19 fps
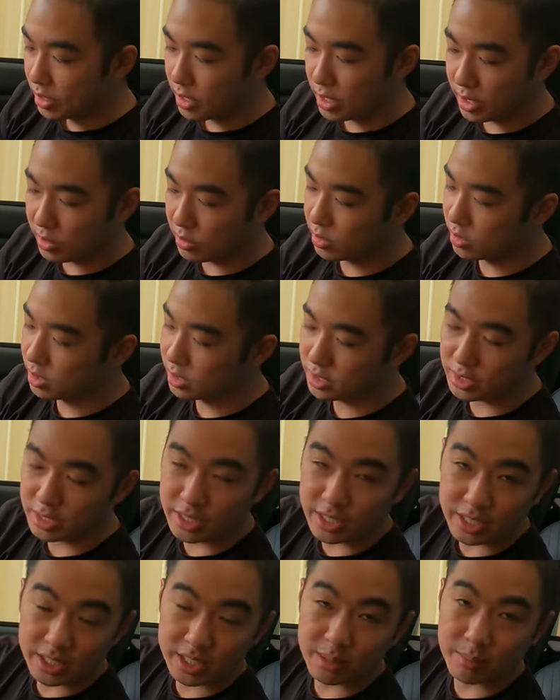And honestly,
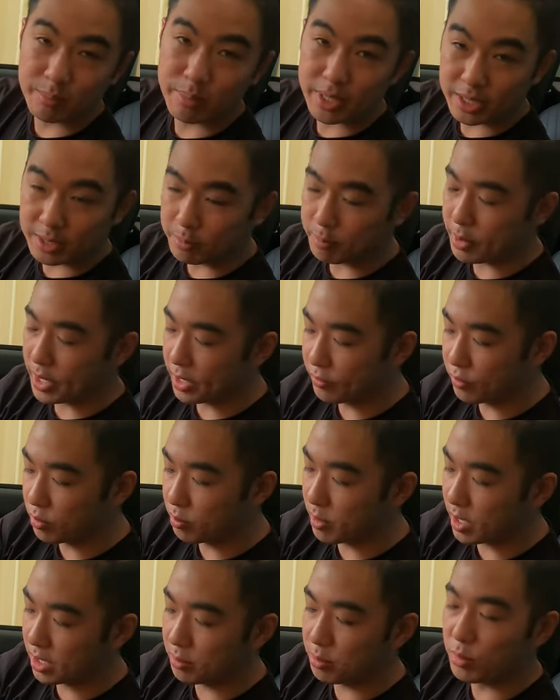it's the best bang for
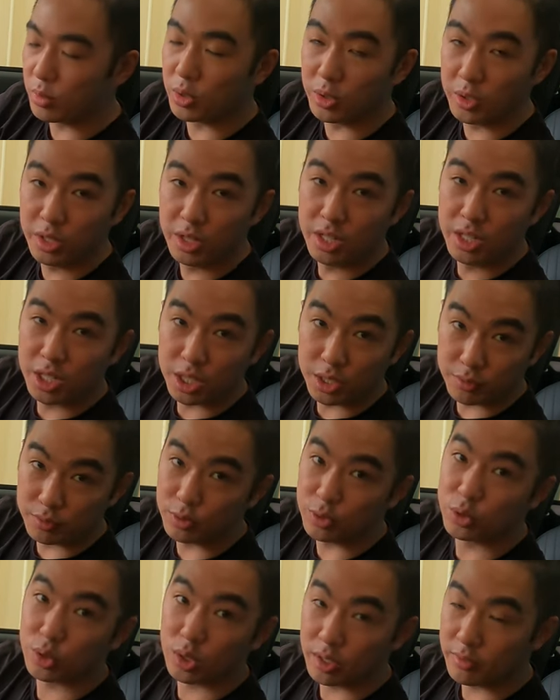buck mod if
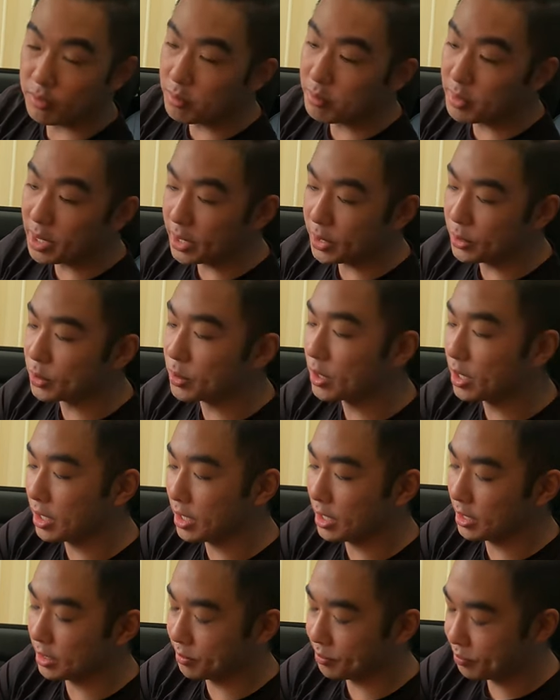you drive a manual
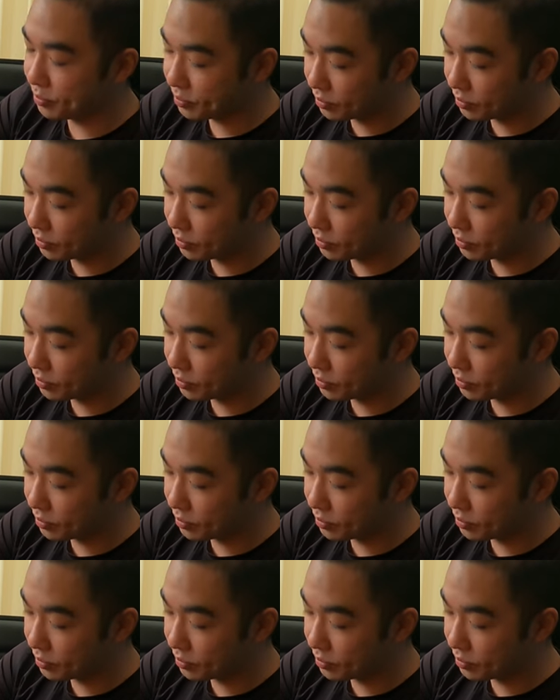car.